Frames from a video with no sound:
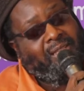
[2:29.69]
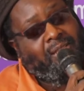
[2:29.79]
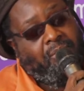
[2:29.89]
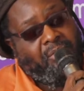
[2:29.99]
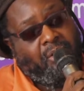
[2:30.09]
starts
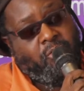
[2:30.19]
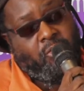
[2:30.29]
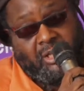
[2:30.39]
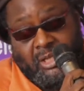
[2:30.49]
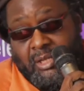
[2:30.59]
from the
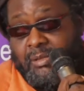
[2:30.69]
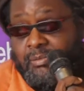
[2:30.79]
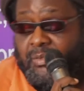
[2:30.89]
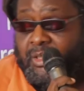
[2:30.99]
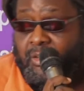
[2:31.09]
root
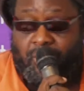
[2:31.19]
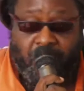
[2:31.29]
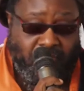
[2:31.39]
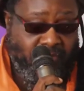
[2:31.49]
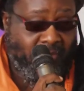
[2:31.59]

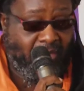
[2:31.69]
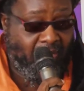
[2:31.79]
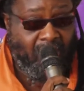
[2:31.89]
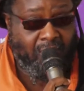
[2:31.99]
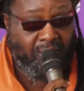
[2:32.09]

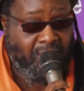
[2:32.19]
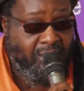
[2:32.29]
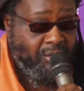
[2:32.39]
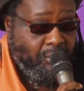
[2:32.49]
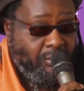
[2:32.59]
ground.
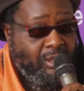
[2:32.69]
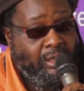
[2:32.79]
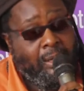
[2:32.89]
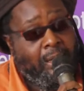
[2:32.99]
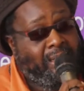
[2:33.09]
So
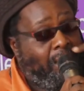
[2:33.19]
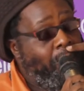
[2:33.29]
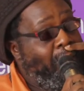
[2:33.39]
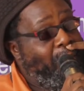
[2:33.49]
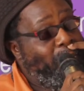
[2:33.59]

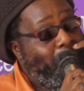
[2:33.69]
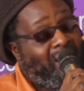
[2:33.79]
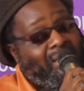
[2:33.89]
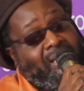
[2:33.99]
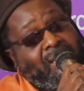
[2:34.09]
somebody had to
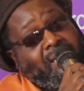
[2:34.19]
plant that